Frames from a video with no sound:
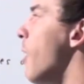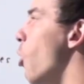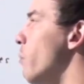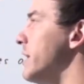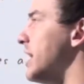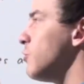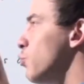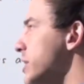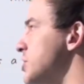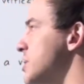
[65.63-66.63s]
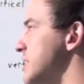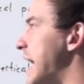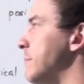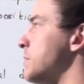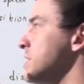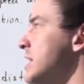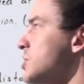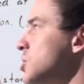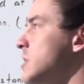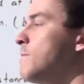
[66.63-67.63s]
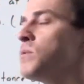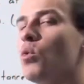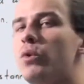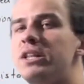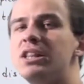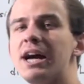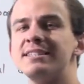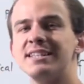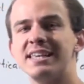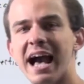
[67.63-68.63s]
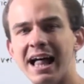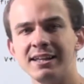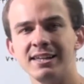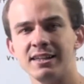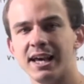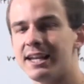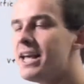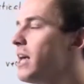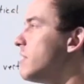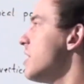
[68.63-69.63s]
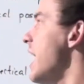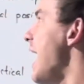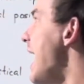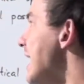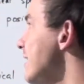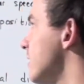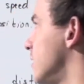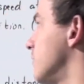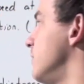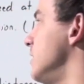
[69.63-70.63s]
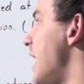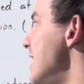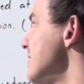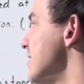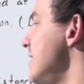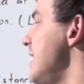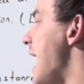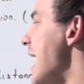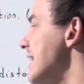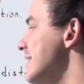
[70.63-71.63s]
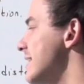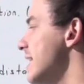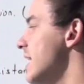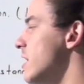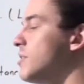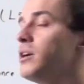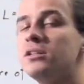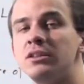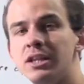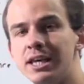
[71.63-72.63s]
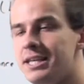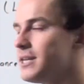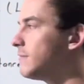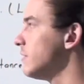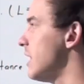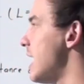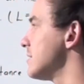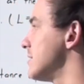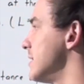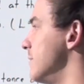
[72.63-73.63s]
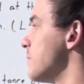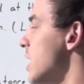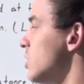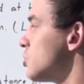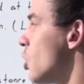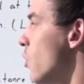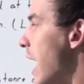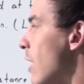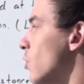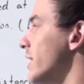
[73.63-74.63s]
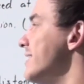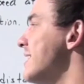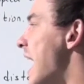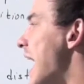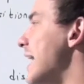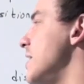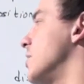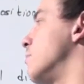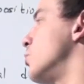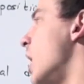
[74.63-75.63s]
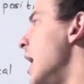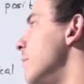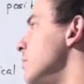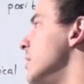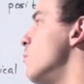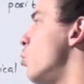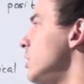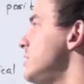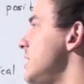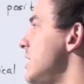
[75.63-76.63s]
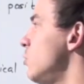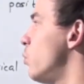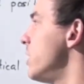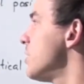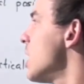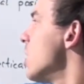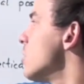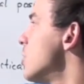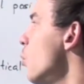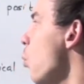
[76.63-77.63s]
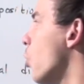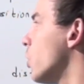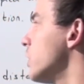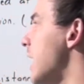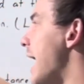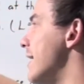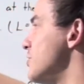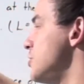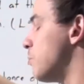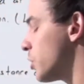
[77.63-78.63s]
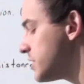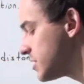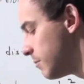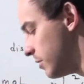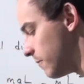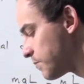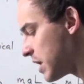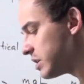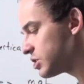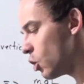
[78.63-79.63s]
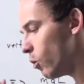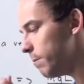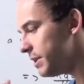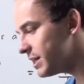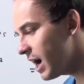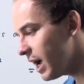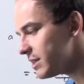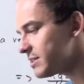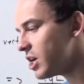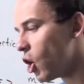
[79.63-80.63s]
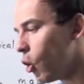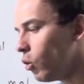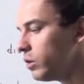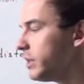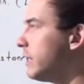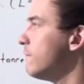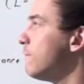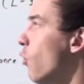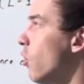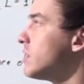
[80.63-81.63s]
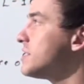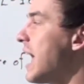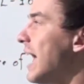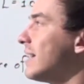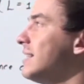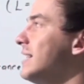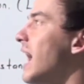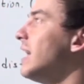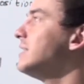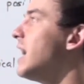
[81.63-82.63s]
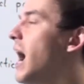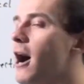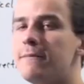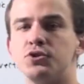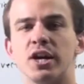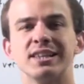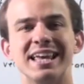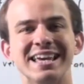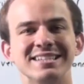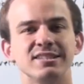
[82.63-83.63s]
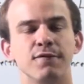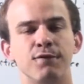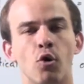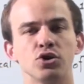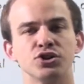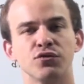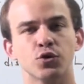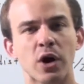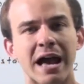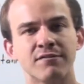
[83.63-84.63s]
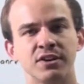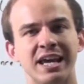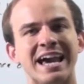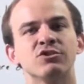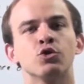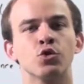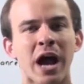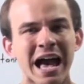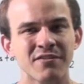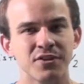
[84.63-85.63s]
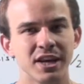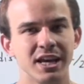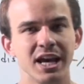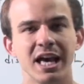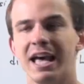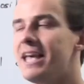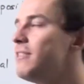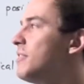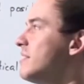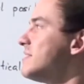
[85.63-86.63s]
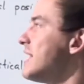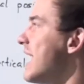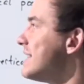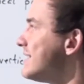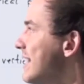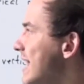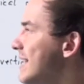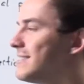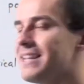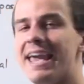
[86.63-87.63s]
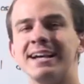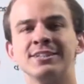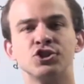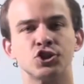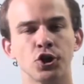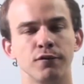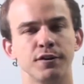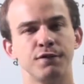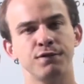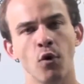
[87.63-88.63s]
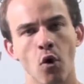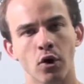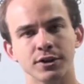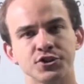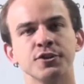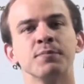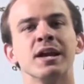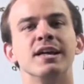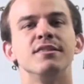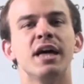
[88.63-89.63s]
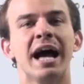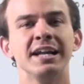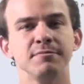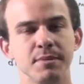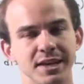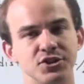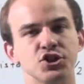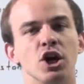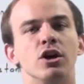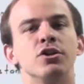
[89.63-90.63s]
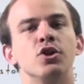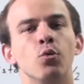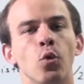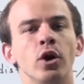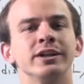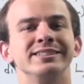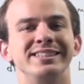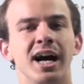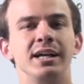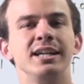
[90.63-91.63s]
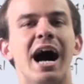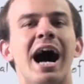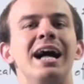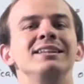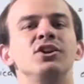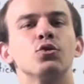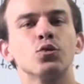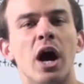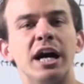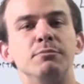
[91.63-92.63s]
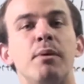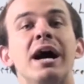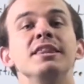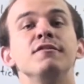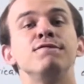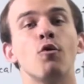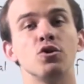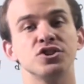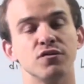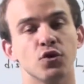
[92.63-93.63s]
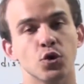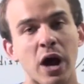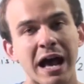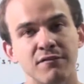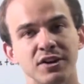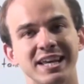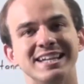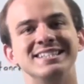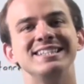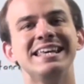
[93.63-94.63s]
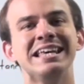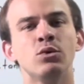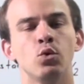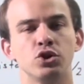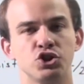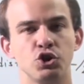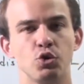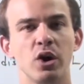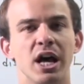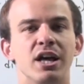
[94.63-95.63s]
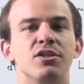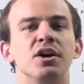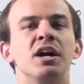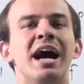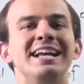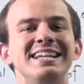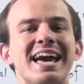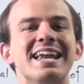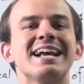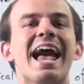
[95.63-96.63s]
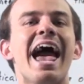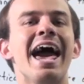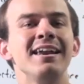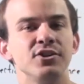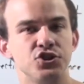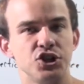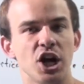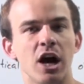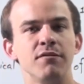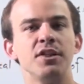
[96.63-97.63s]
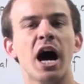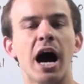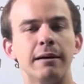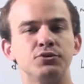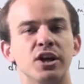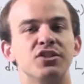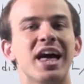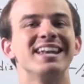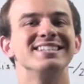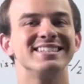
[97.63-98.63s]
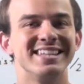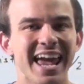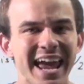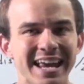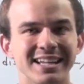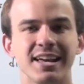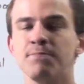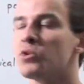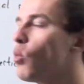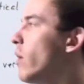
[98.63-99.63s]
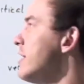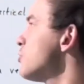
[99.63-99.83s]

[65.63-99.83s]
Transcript: moment it reaches that position, we'd like to calculate the angular velocity and the linear velocity. So our entire problem will deal with the work-energy principle. So because the only force acting on the object is the force of gravity, and gravity in this case is a conservative force, that means the work done on the rod by the force of gravity is equal to the kinetic energy of the object that is gained when